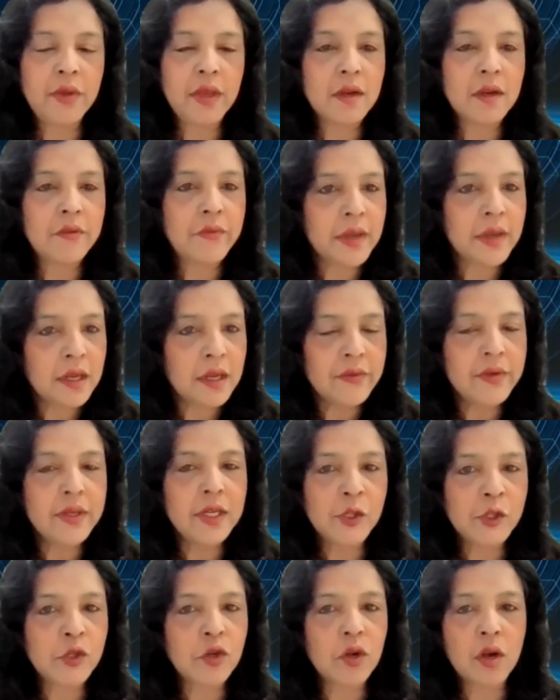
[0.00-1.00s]
We are a very,
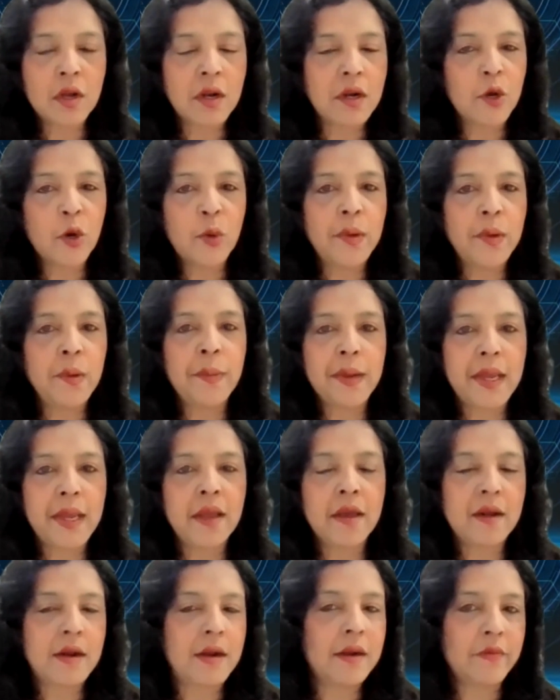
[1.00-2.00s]
very strong global
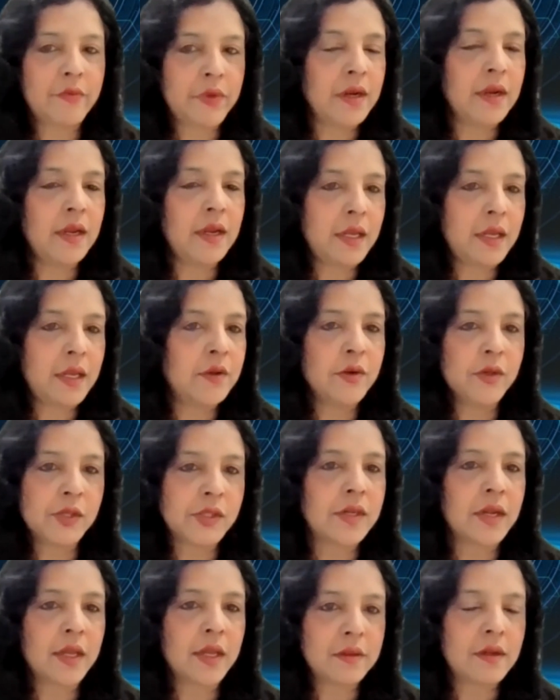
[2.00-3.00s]
player, and we're really going to
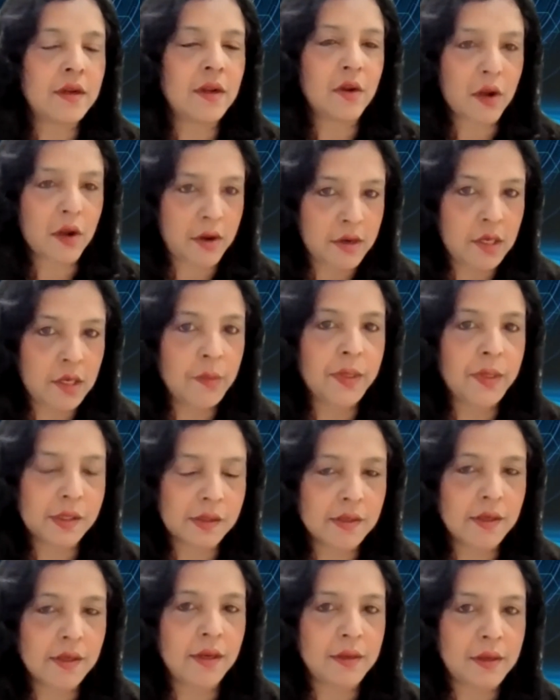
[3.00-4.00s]
strengthen our R&D
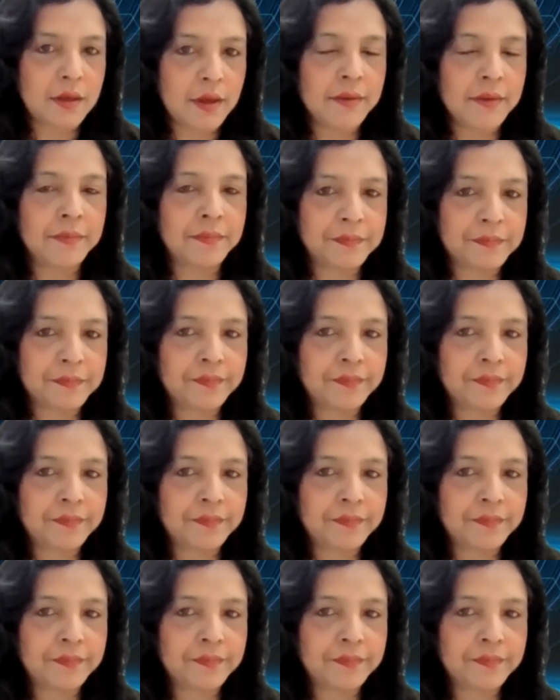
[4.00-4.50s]
presence in India.